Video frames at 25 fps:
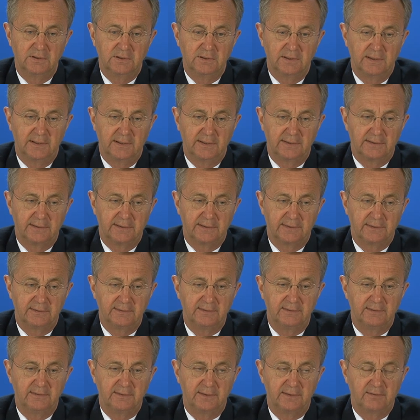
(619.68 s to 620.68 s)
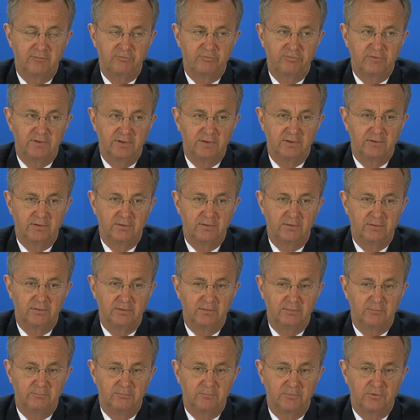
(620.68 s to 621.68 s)
And I feel
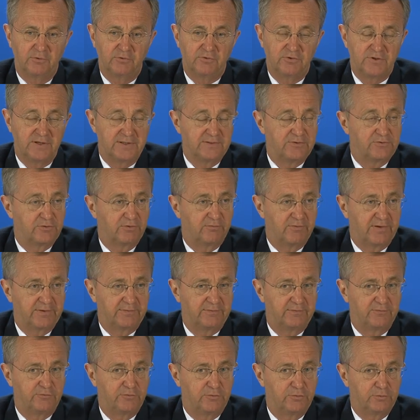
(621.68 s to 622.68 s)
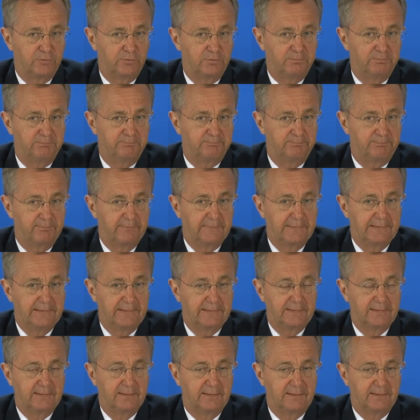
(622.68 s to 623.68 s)
a change of attitude,
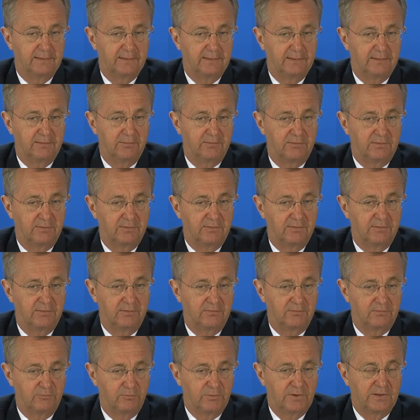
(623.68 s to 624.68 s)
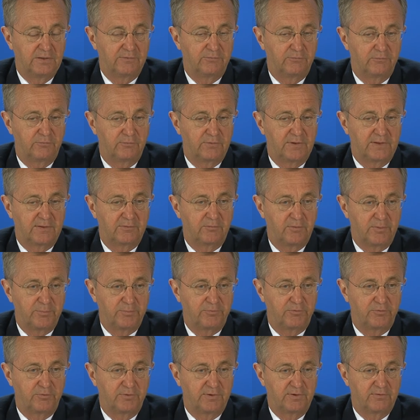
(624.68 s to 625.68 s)
really to take
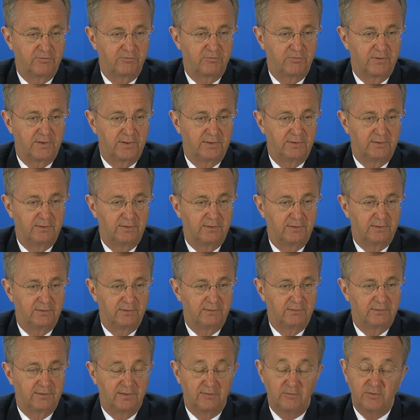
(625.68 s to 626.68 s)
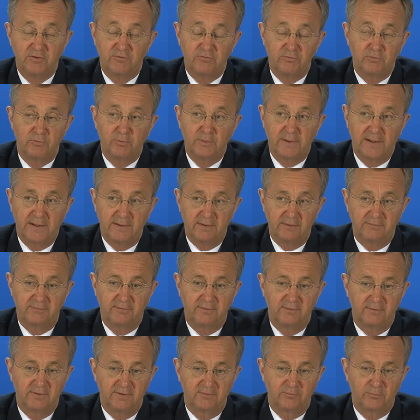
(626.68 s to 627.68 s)
grips on this. And there is a
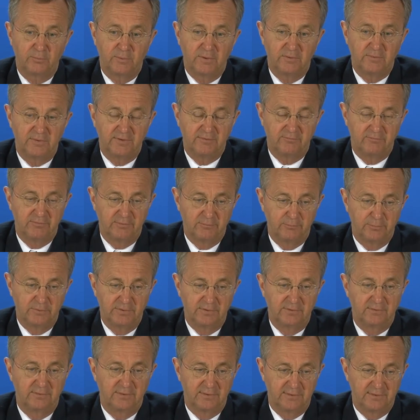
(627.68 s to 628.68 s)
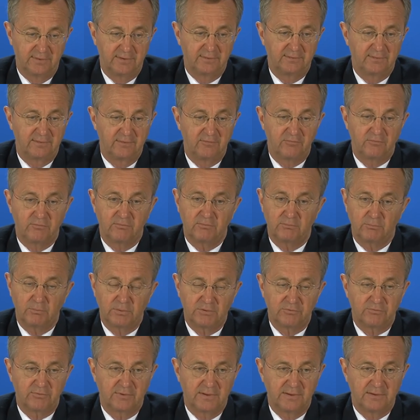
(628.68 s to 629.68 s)
reality that we are living with, and that is,
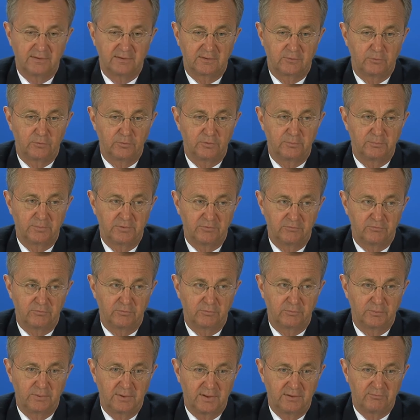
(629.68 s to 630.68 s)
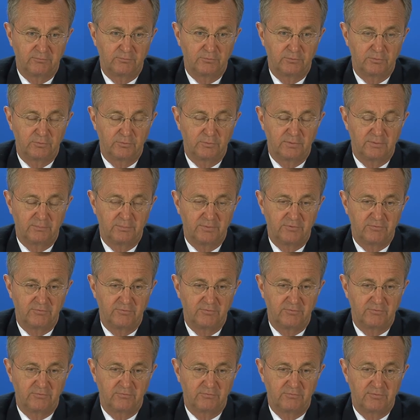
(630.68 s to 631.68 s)
once again, economy. So we have to do the
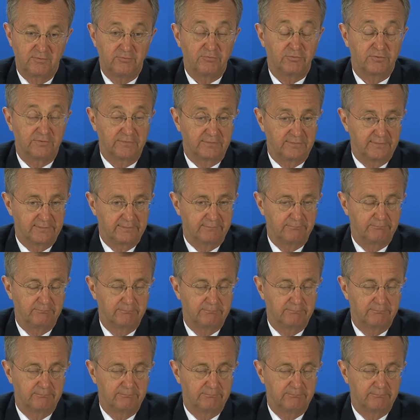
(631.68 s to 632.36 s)
business differently.